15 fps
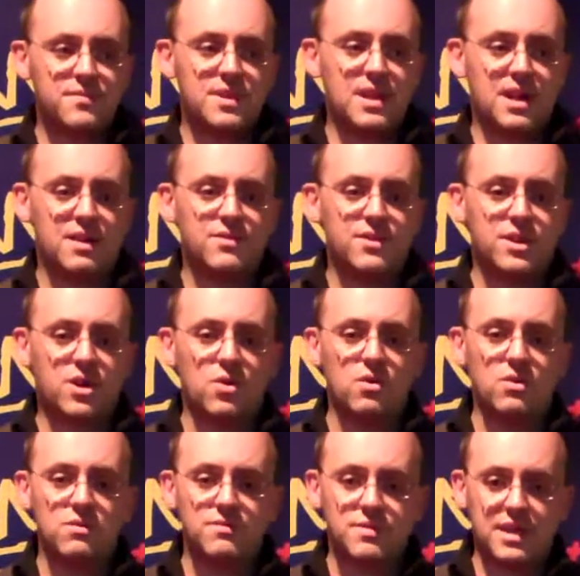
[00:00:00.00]
yeah, the
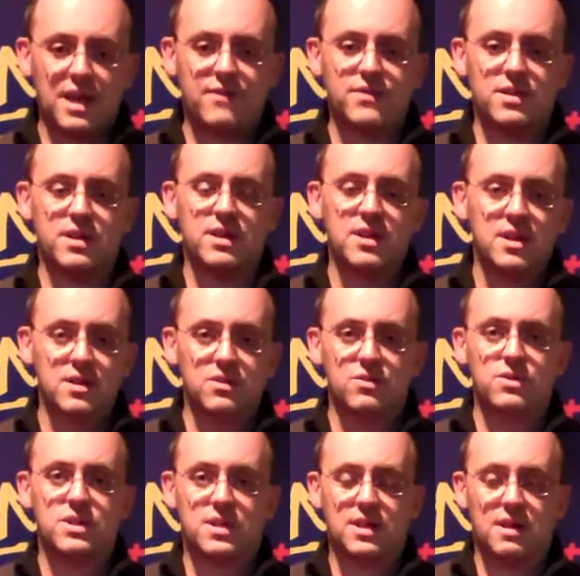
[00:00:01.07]
goal definitely
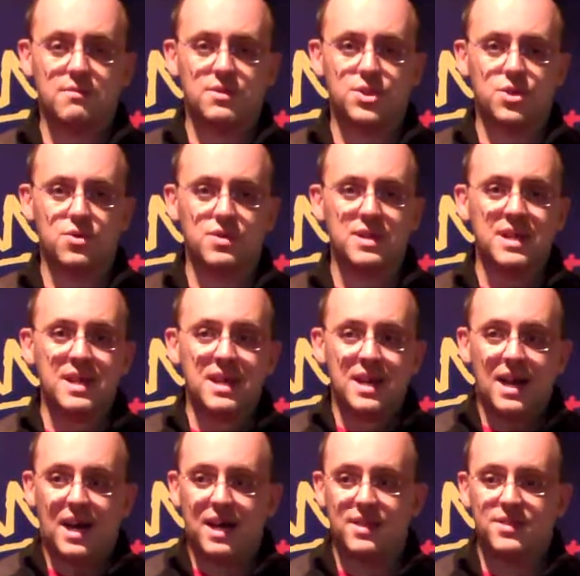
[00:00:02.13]
lose a couple of stone,
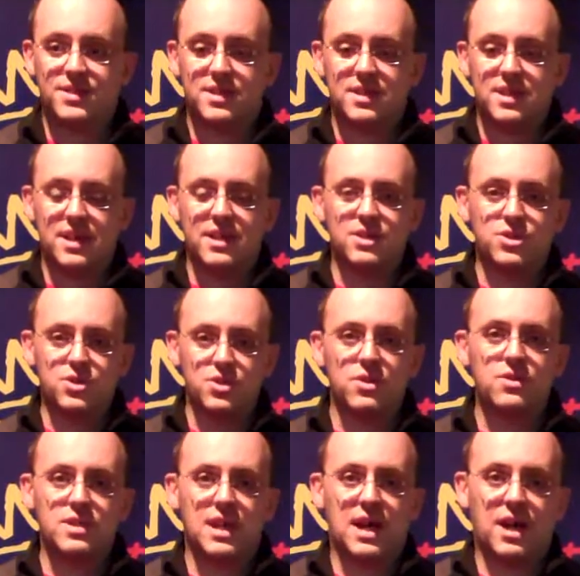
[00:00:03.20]
and in
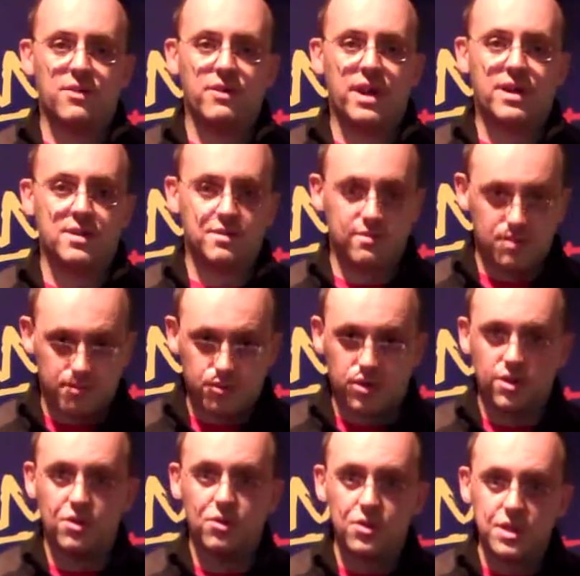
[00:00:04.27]
doing that, I reckon I'm
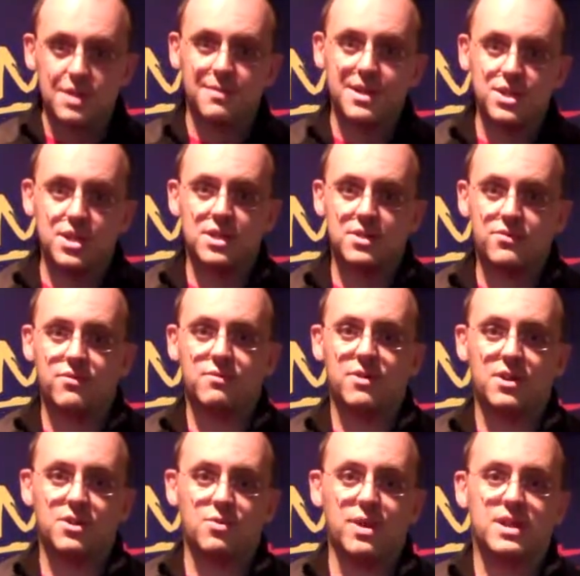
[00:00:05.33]
going to lose some inches from
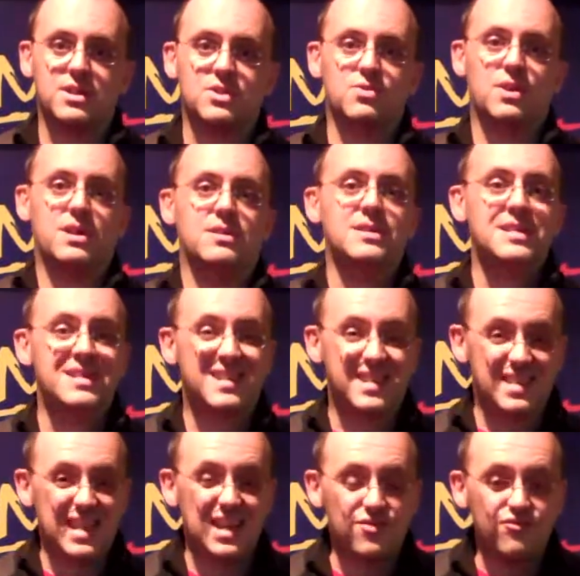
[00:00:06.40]
around the waist as well,
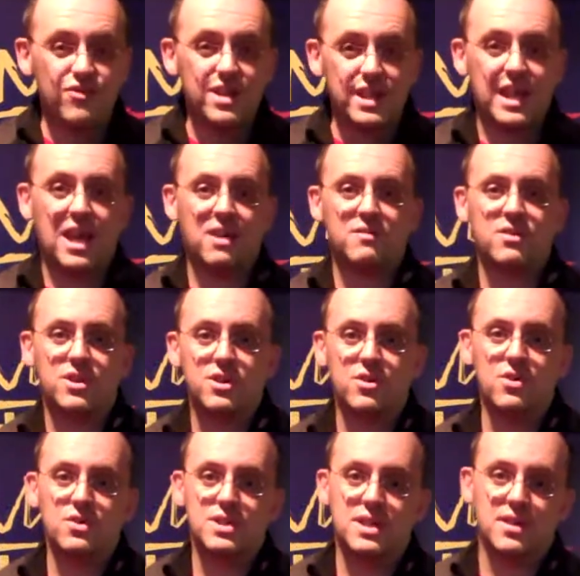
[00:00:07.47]
because that's really how I'm going to
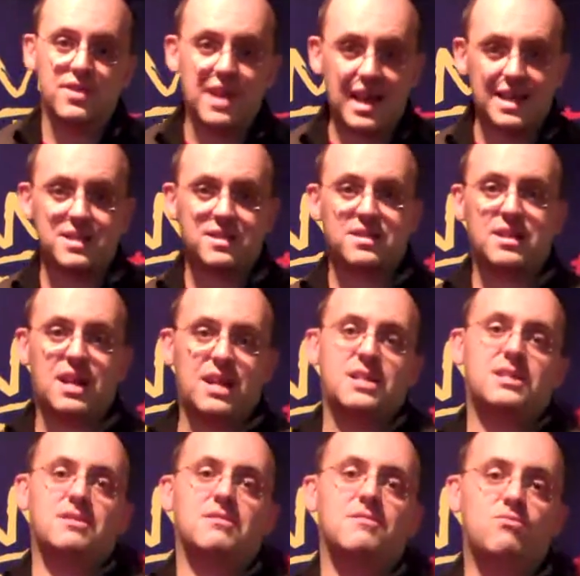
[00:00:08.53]
notice it, and
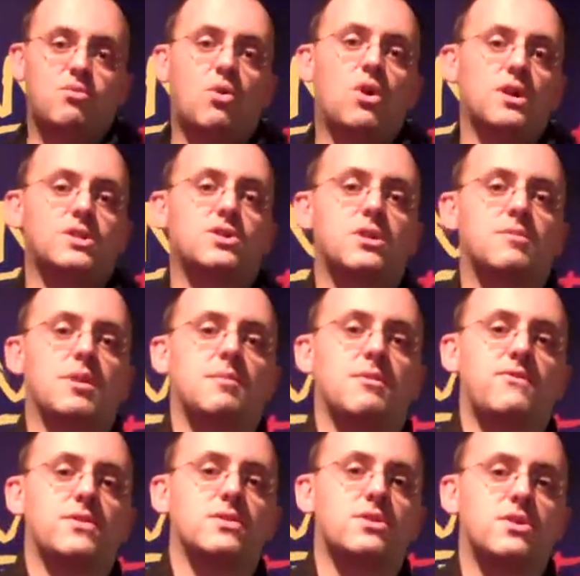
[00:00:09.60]
that's what is going to make me
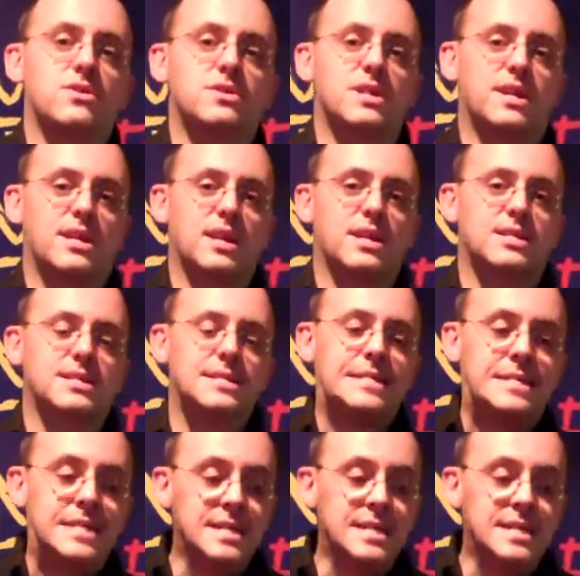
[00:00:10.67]
feel good, I guess.